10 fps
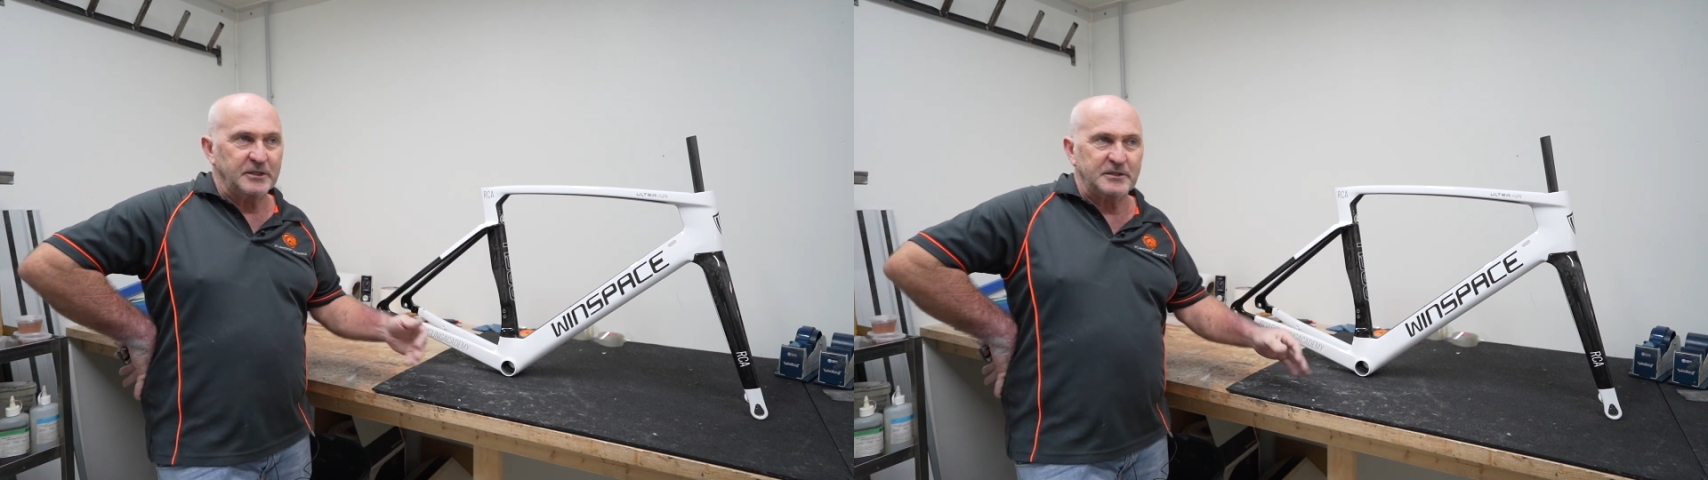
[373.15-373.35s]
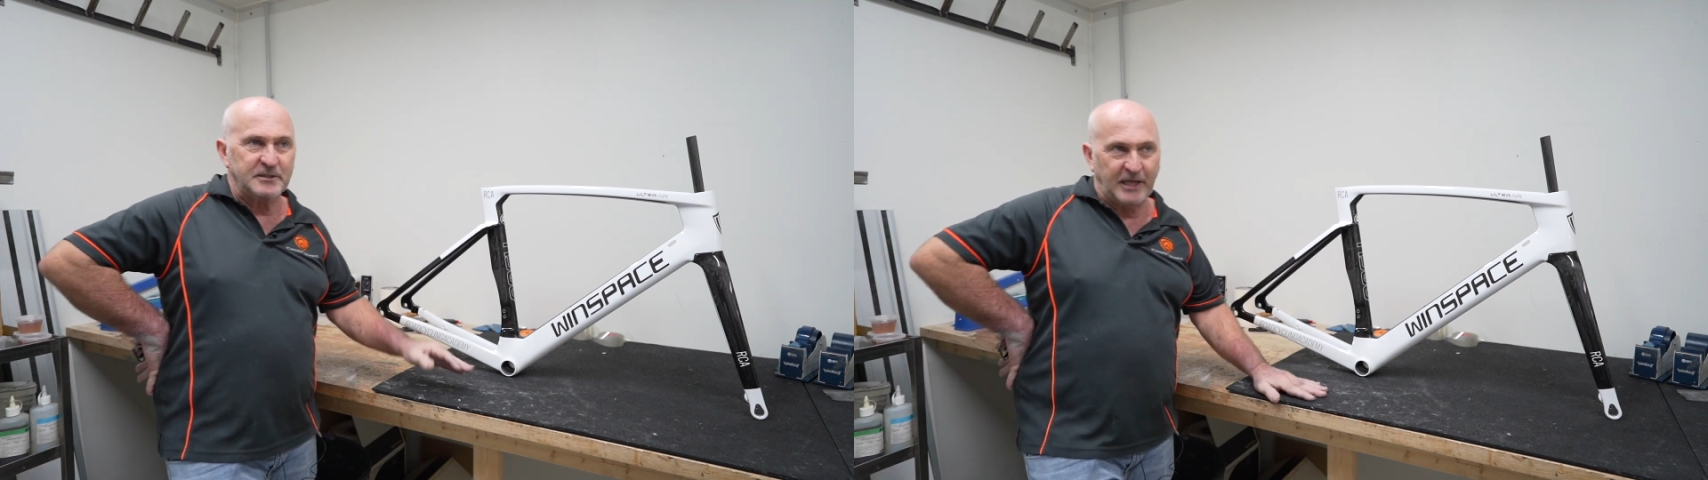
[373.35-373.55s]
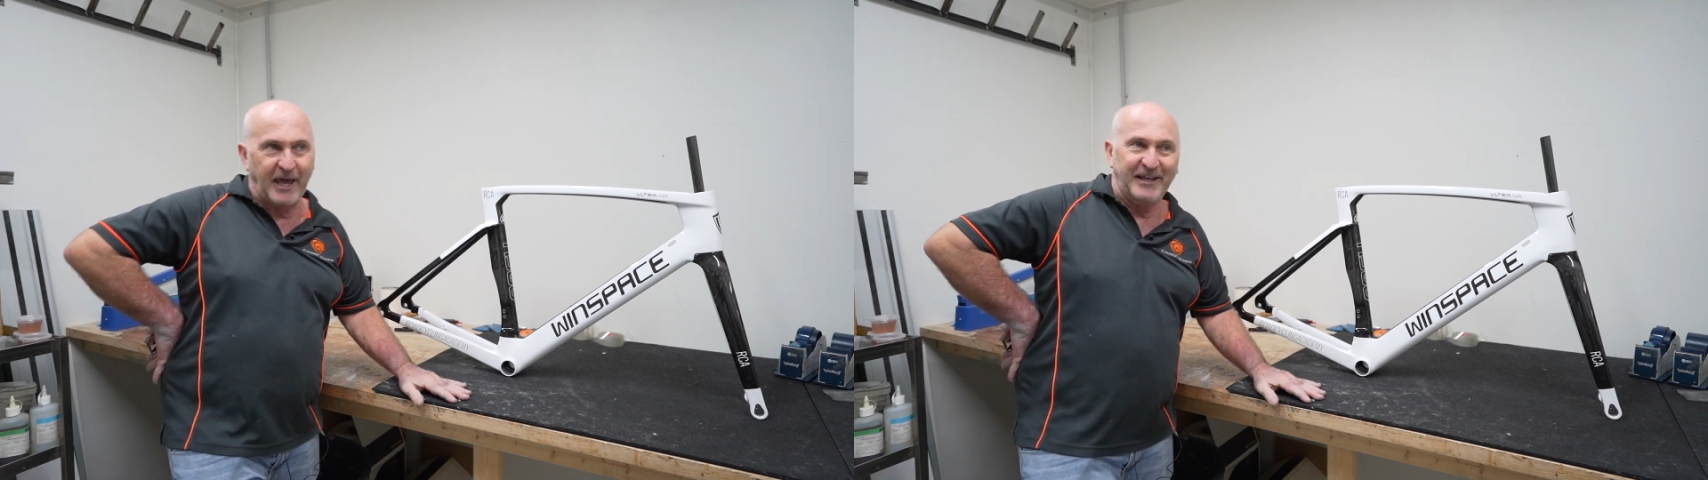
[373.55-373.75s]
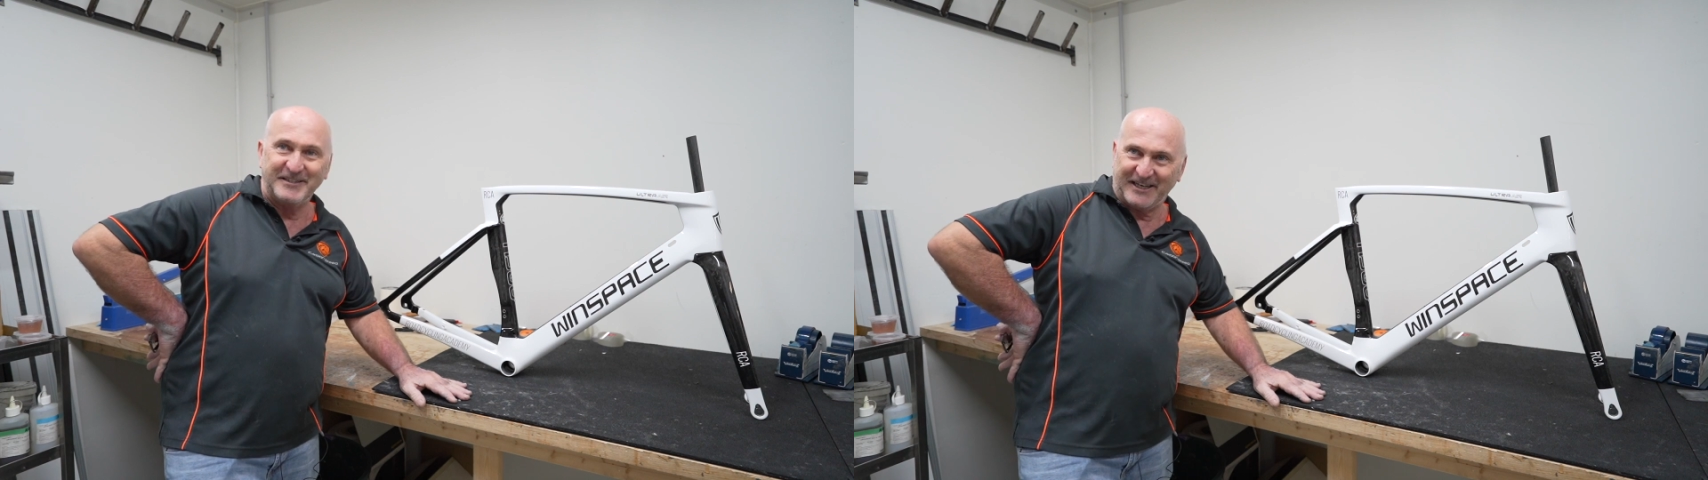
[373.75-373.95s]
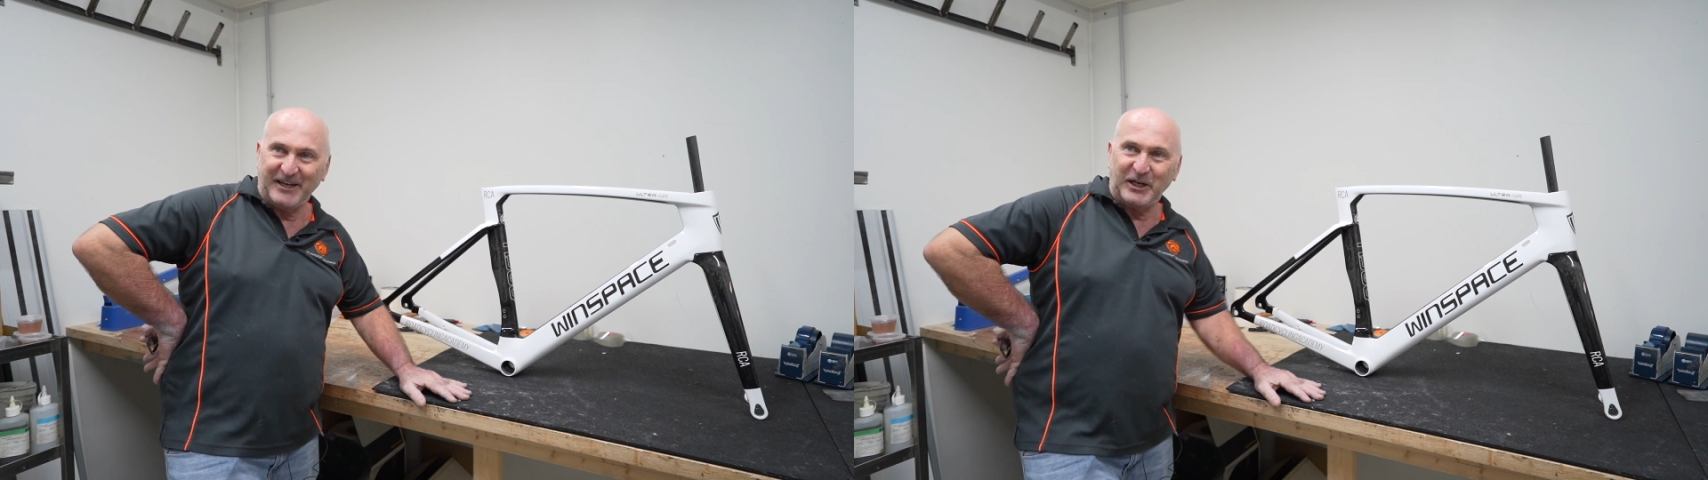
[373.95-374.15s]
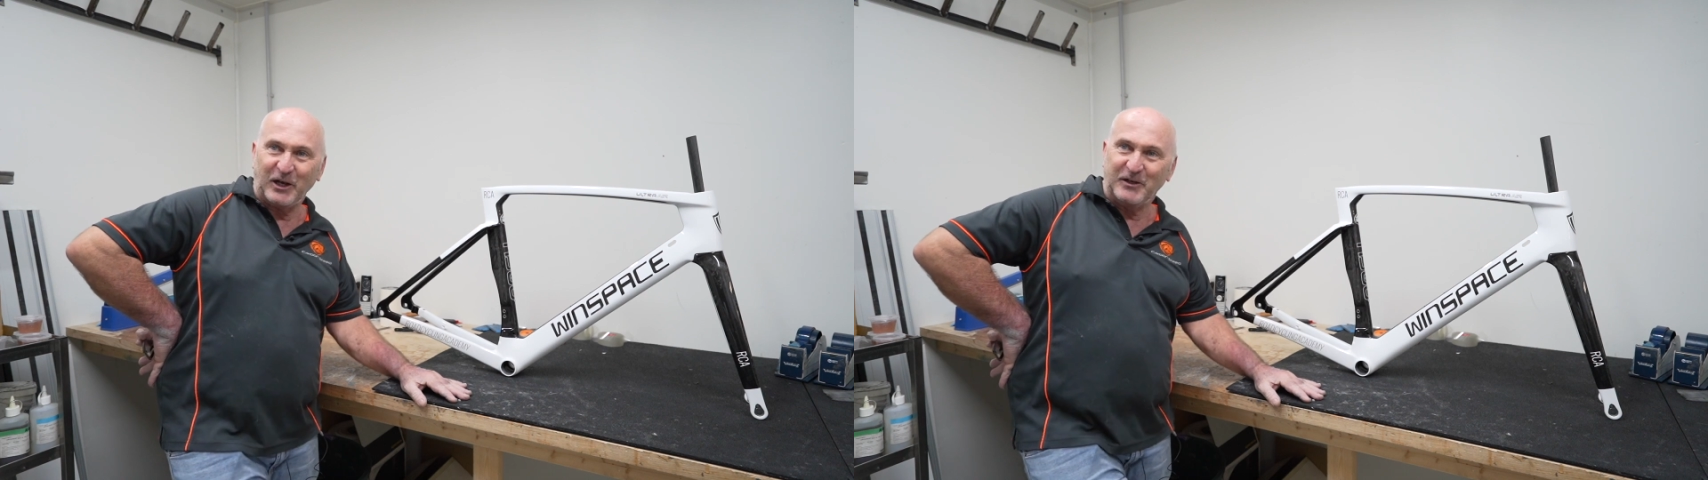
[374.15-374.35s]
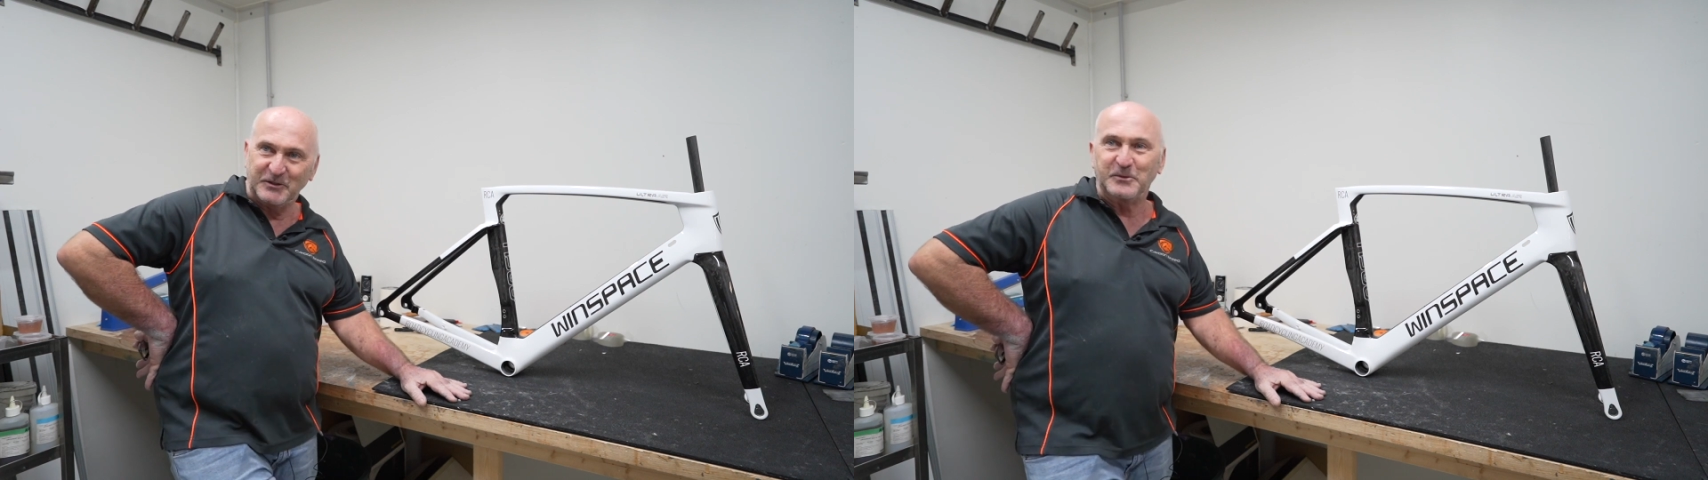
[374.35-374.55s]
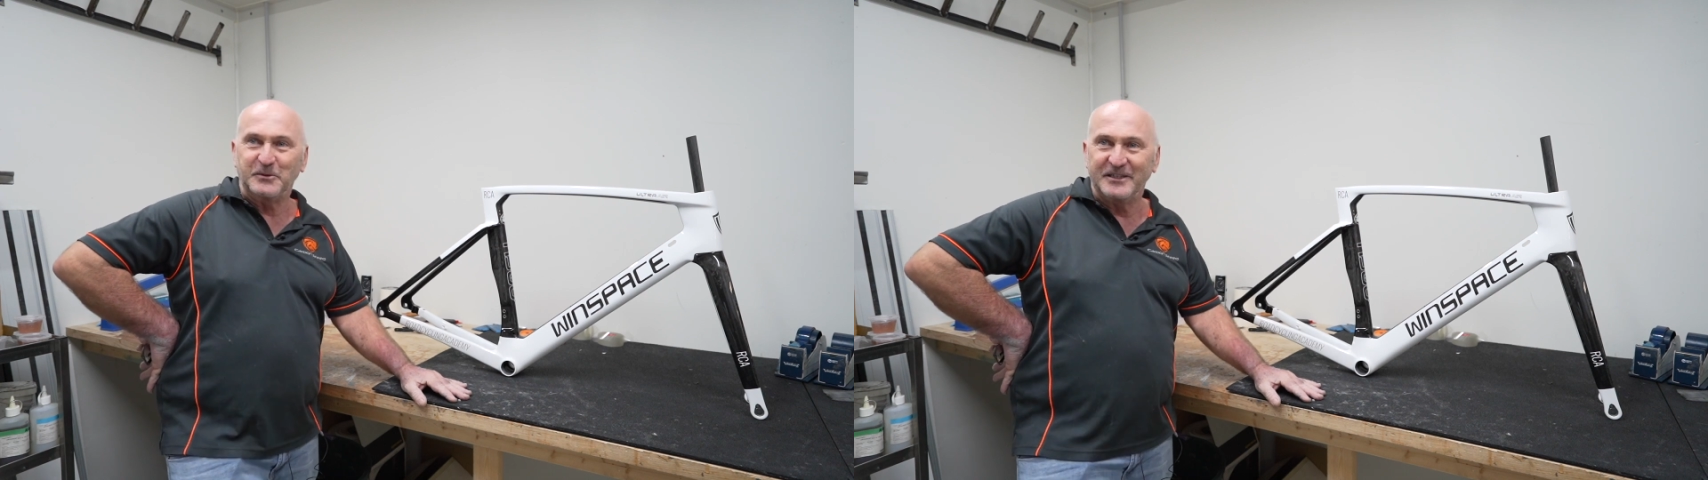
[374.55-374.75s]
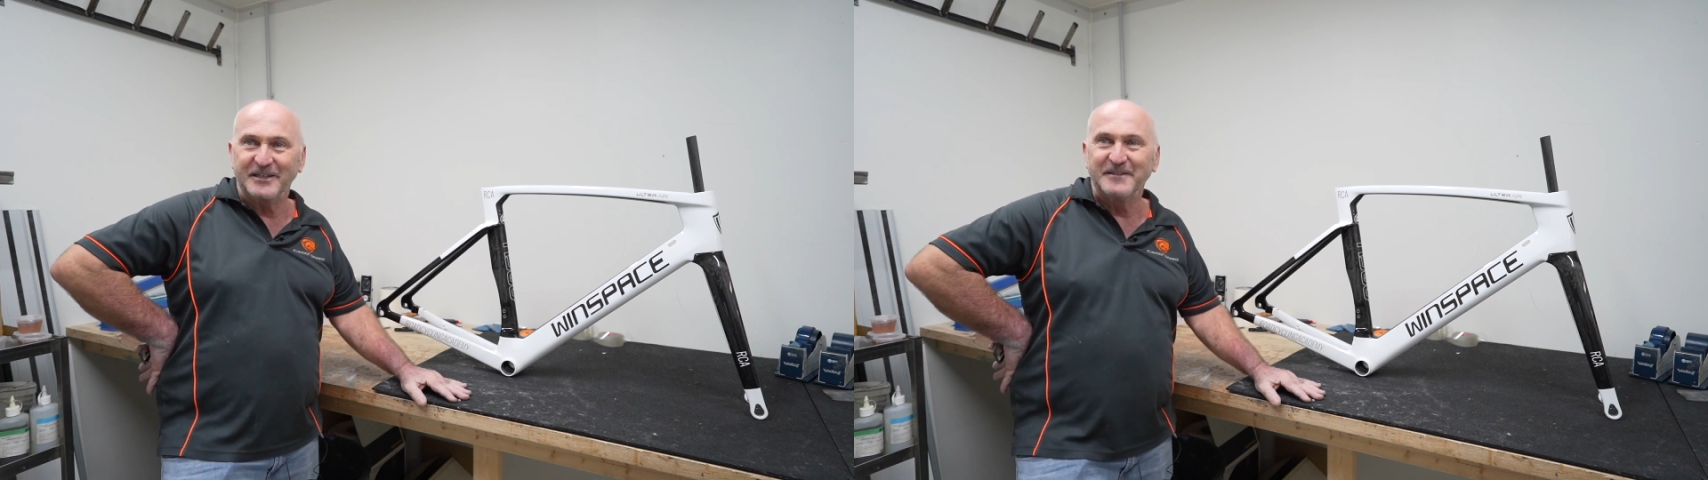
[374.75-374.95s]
it's getting close to it, you know.